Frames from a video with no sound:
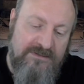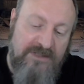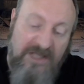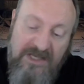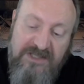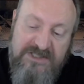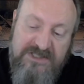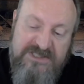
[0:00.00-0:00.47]

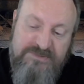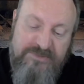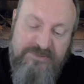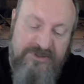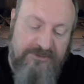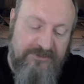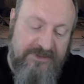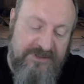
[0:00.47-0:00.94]

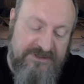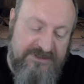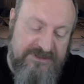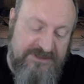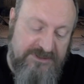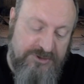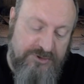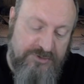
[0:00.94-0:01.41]

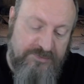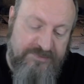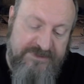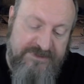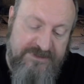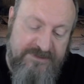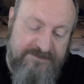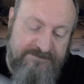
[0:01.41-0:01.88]
inexperienced
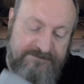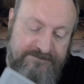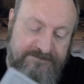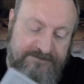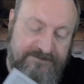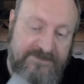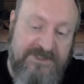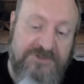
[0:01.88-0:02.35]
troops
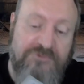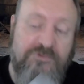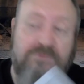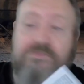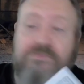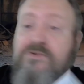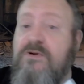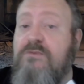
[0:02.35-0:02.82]
that you
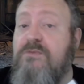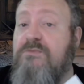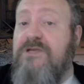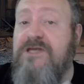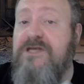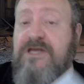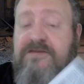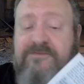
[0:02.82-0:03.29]
will
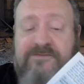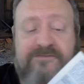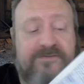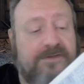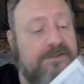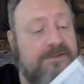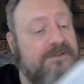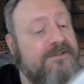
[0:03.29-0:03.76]
probably never
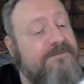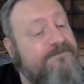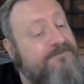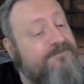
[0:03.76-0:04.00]
field.